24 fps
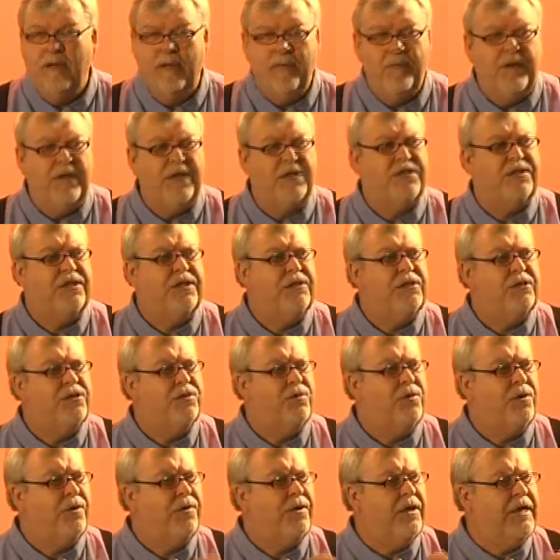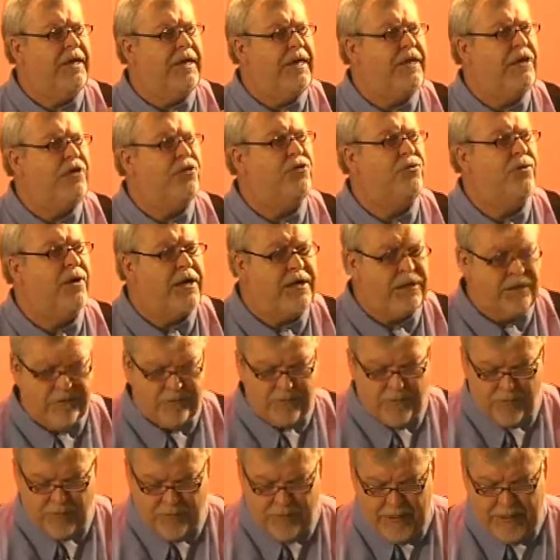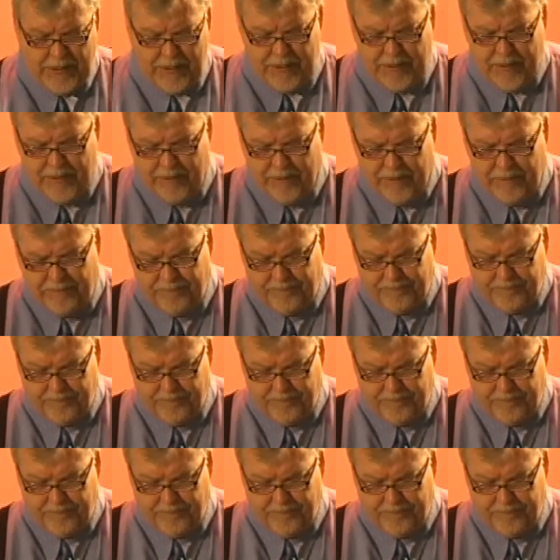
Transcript: Because this is one of the key traits for a mediator.